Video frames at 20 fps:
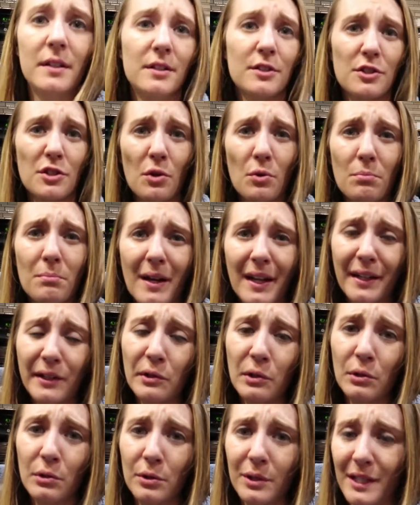So my
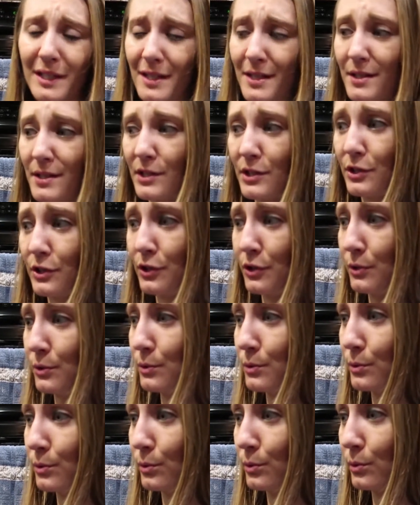goal is
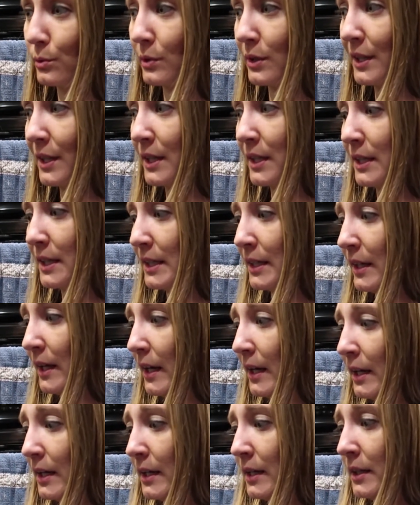to
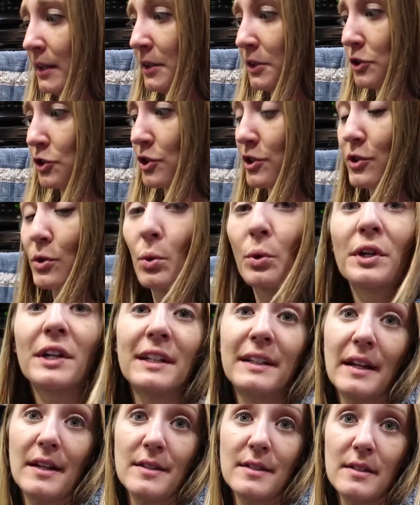just
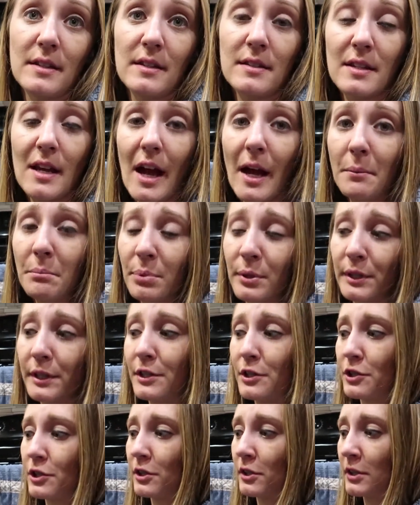organize this. I'm
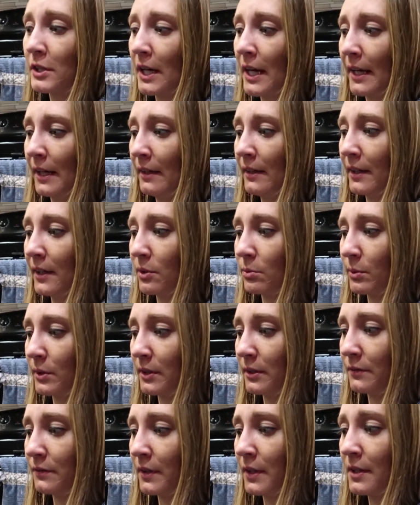pretty sure I can get
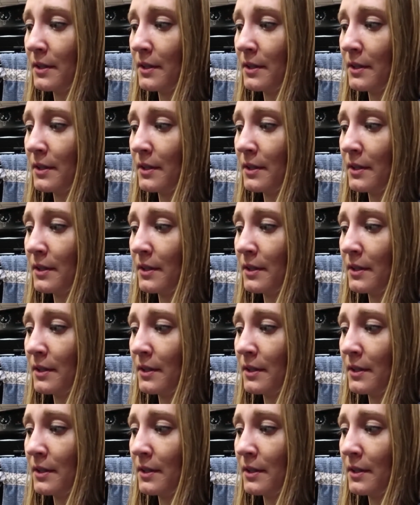rid of